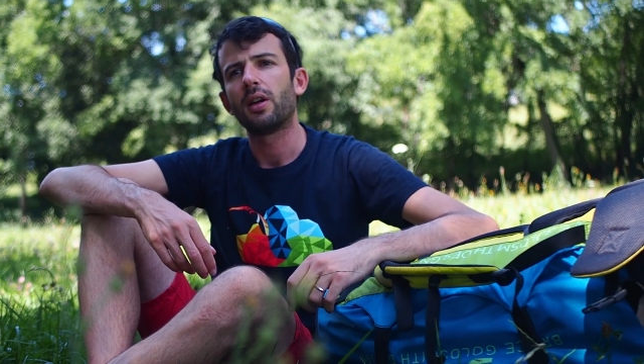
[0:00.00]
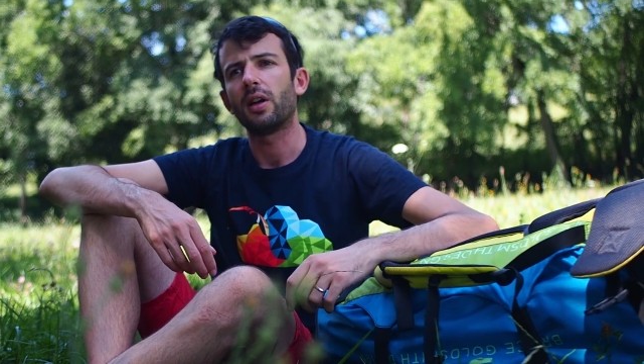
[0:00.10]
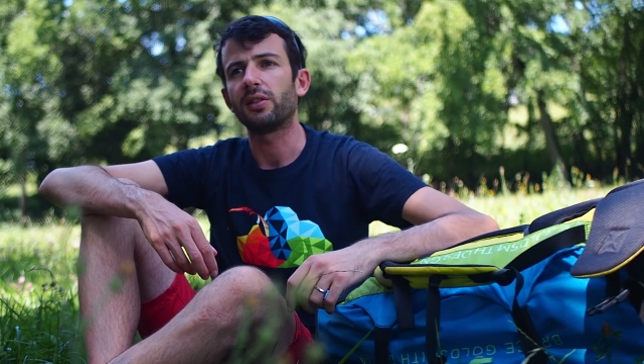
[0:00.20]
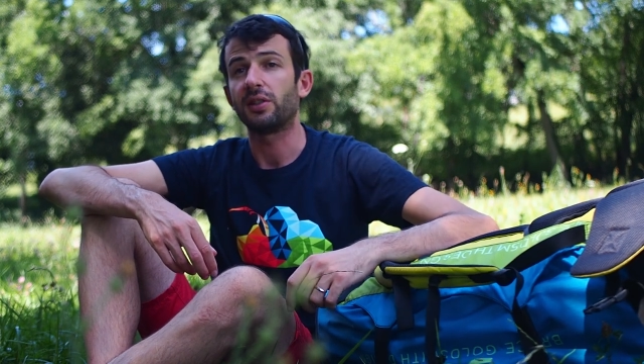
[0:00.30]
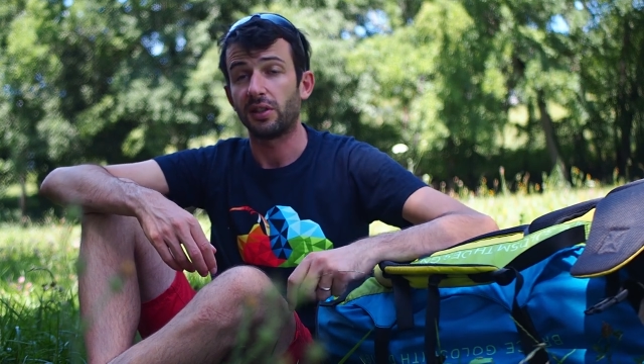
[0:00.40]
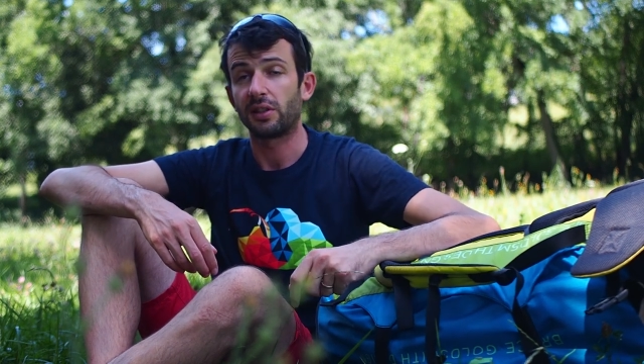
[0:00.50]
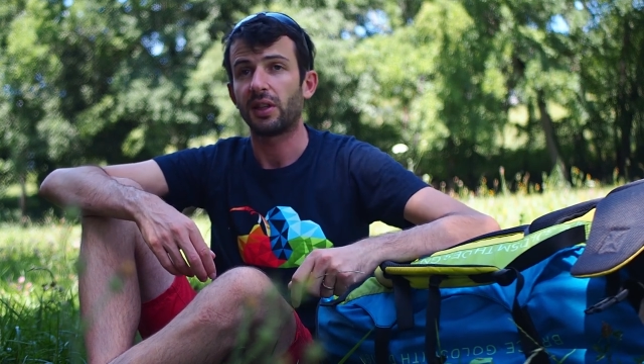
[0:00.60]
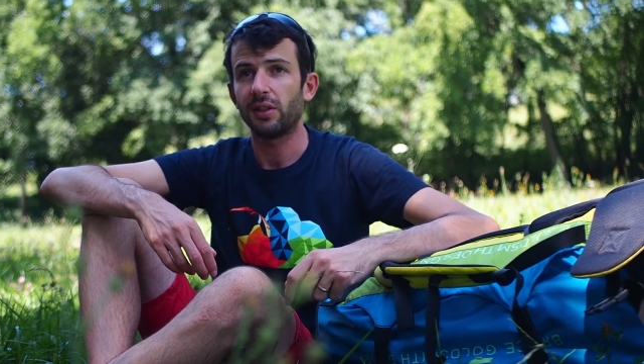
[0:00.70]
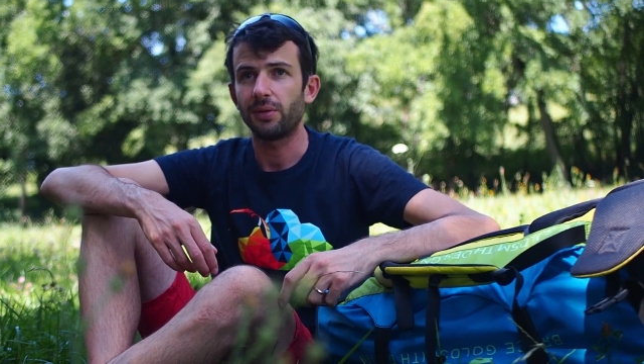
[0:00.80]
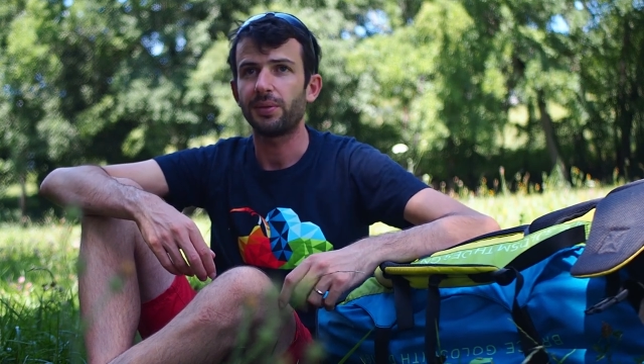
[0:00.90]
and it
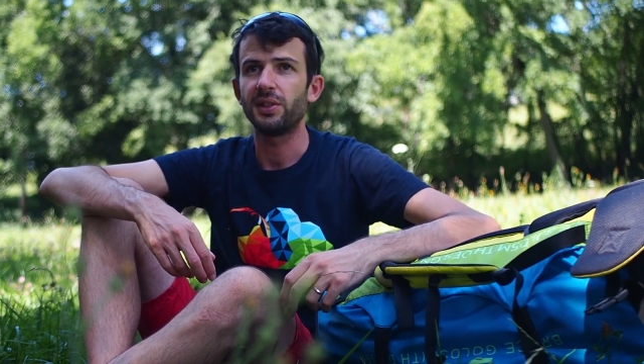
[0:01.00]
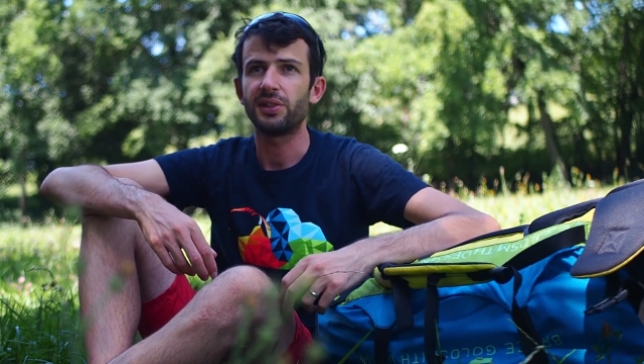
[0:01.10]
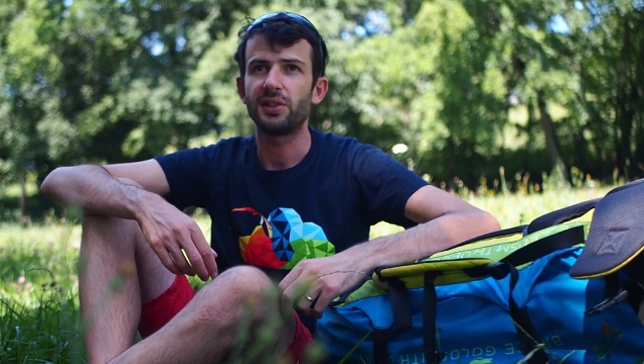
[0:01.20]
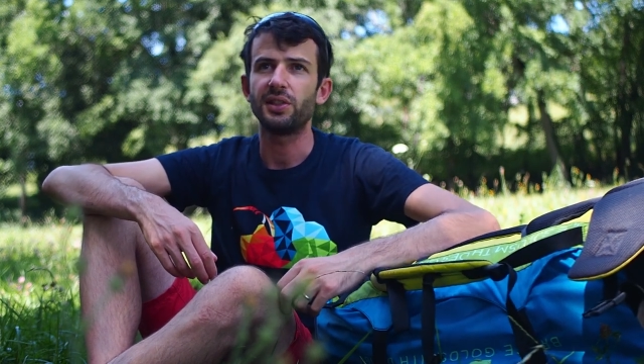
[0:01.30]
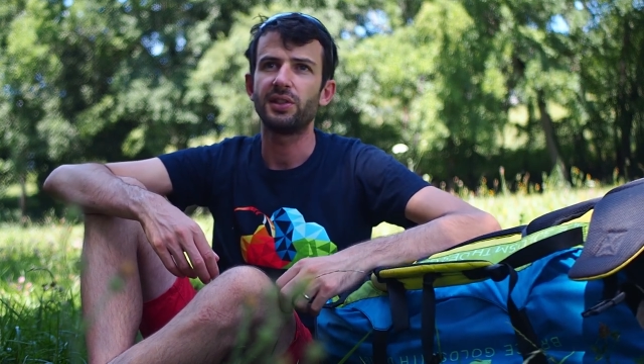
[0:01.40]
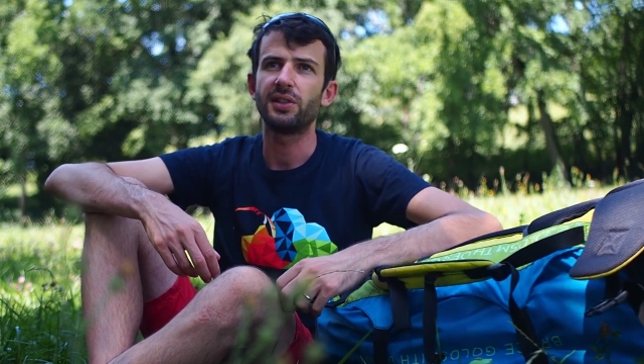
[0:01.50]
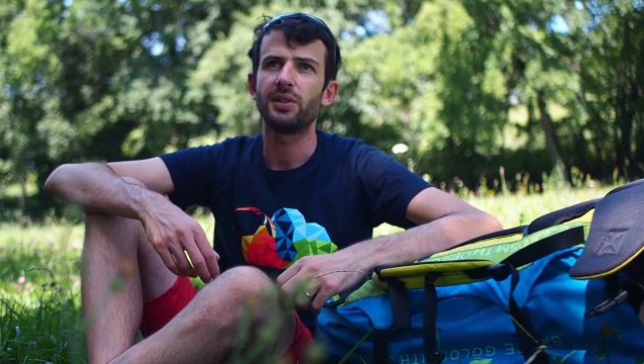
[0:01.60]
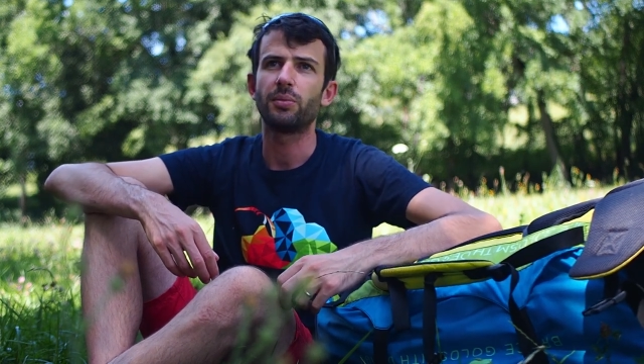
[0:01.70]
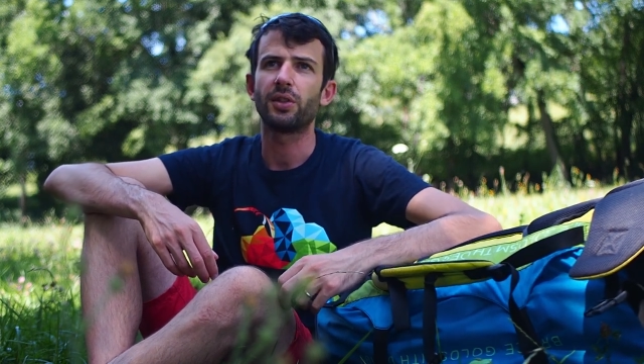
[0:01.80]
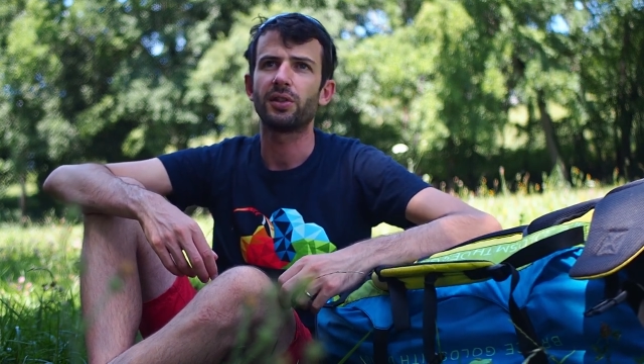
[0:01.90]
kind of is easy,
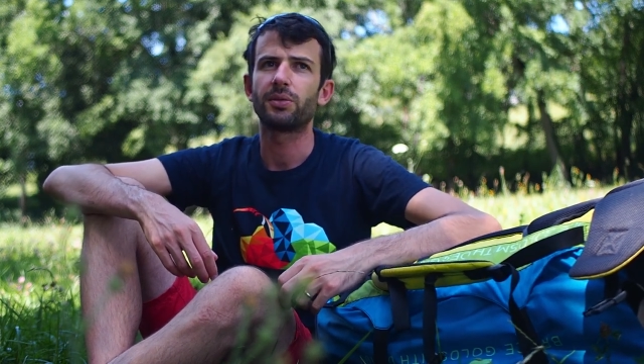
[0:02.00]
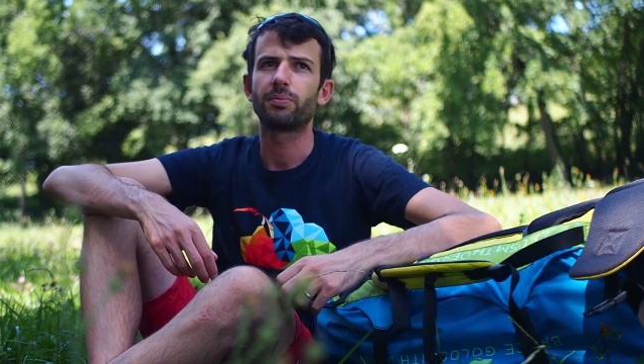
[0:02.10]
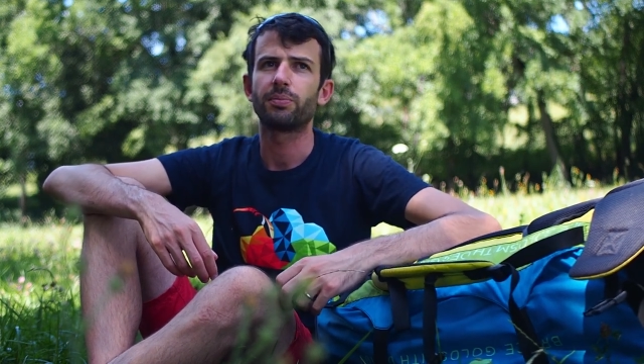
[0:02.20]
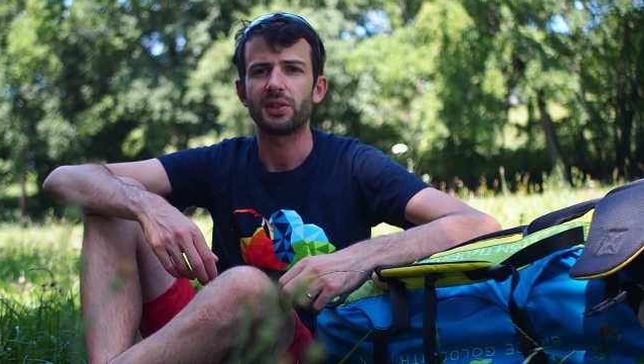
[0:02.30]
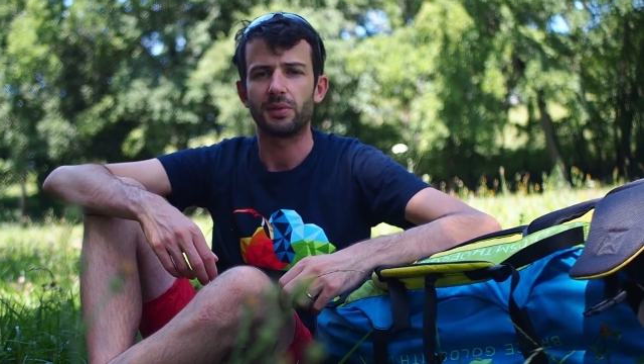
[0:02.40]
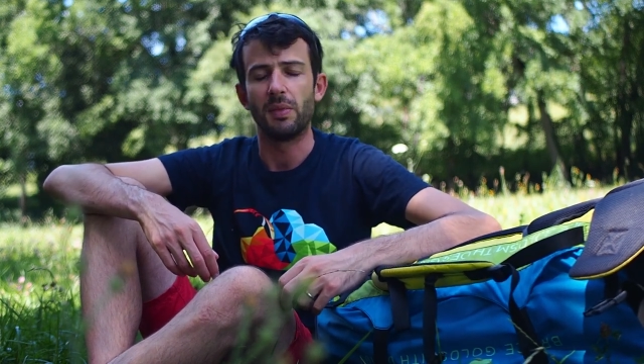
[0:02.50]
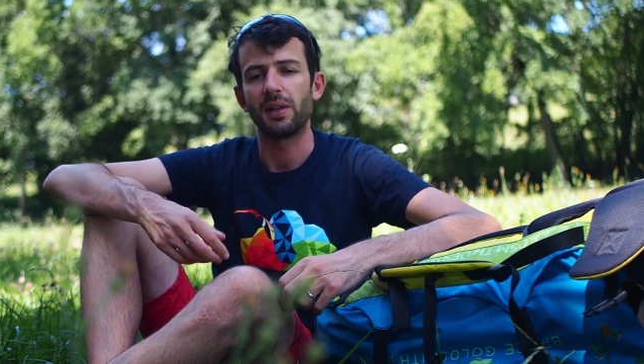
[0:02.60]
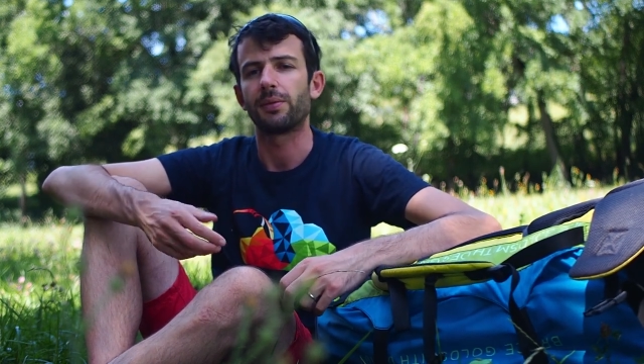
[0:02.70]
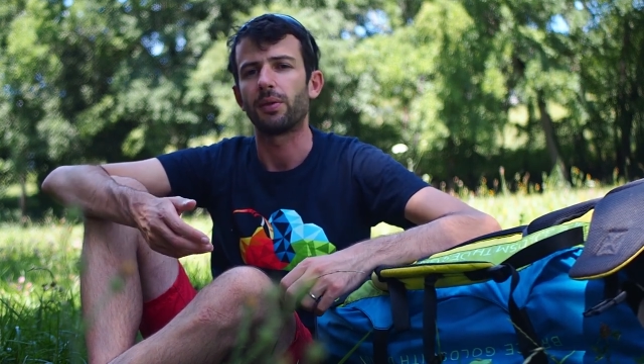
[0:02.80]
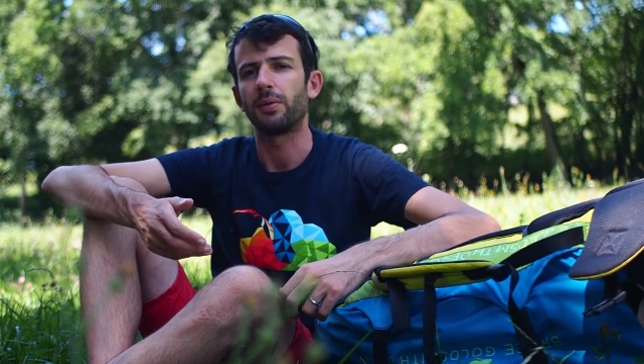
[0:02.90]
but it's made
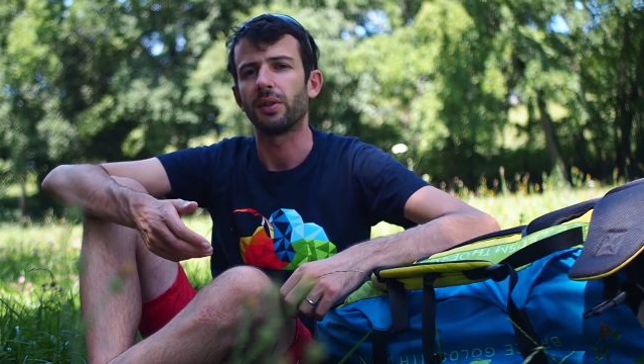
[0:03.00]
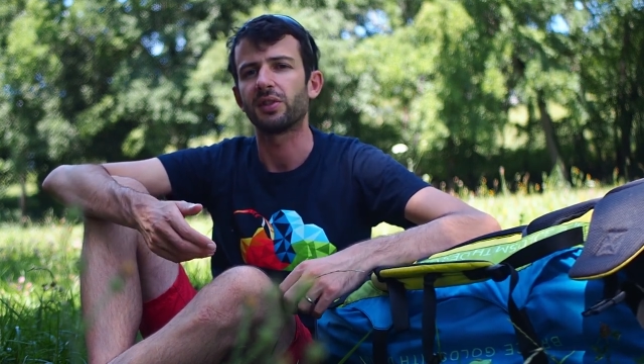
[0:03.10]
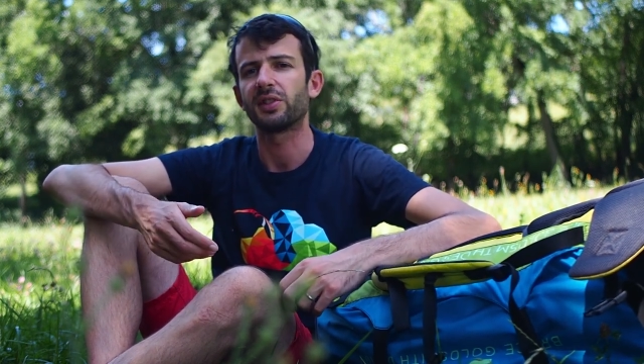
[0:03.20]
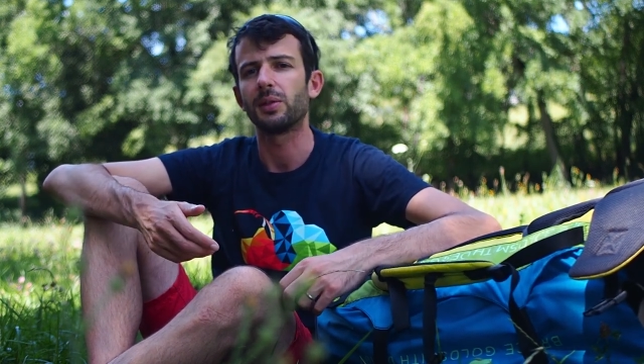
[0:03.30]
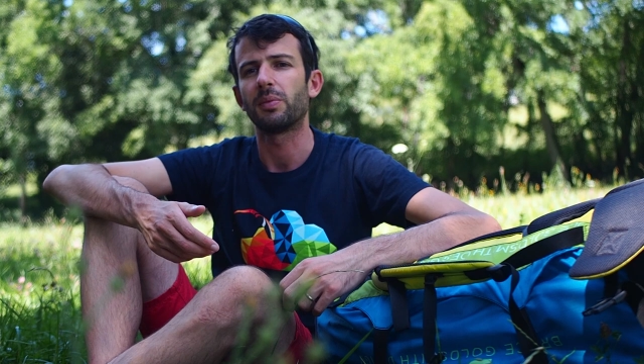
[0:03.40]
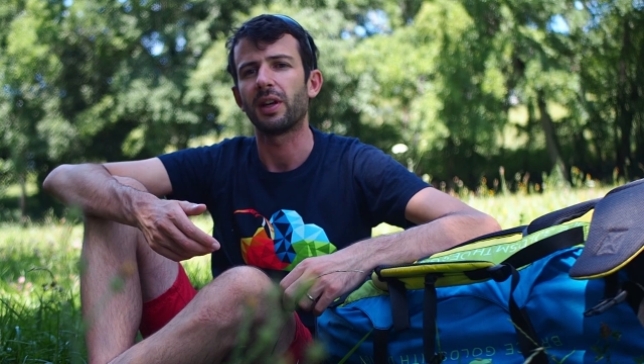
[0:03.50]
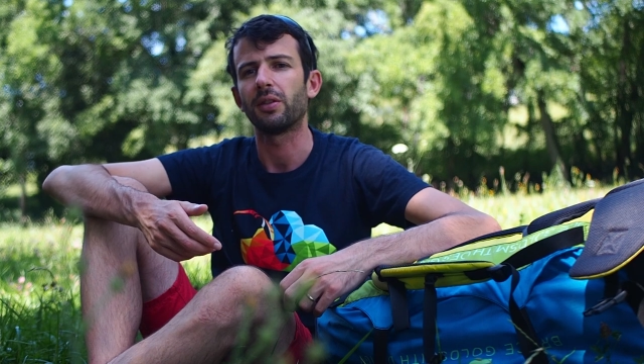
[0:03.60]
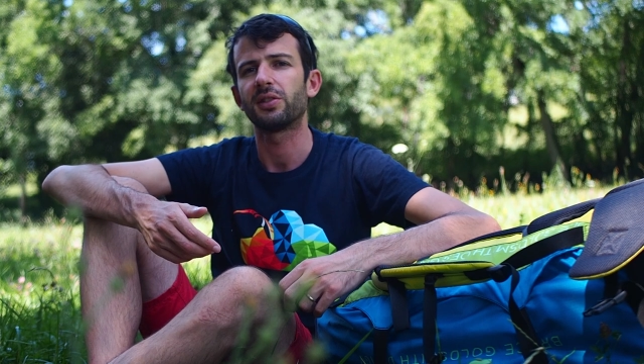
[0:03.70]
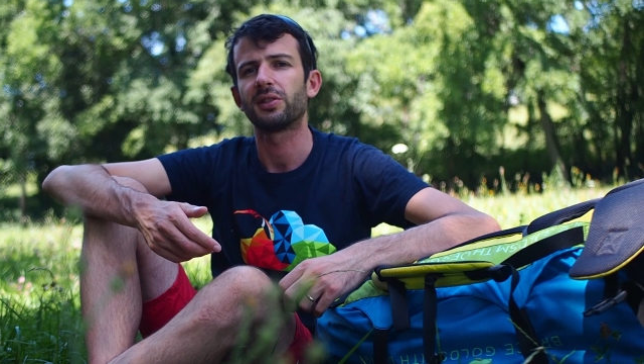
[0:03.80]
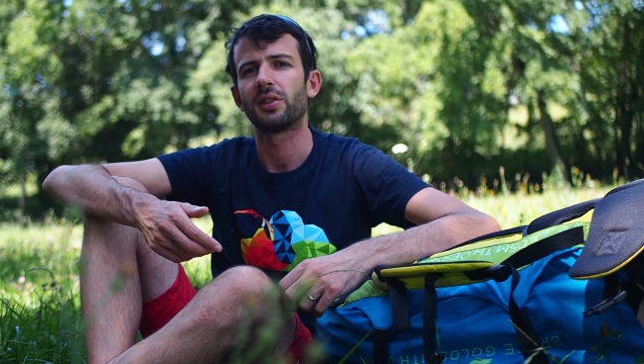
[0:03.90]
for real C
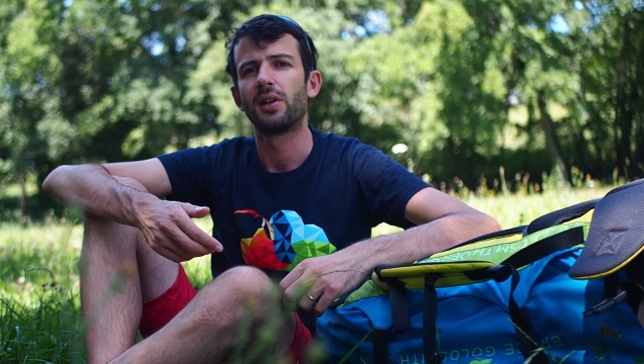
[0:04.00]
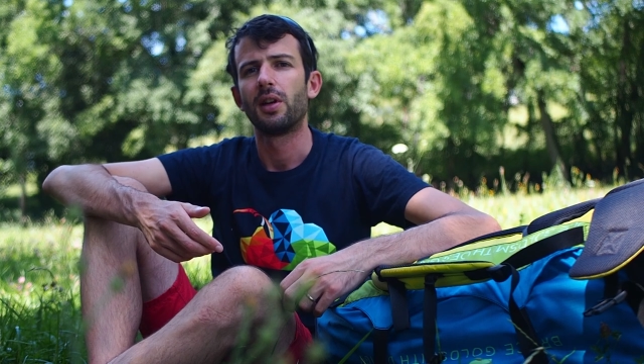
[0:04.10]
pilots.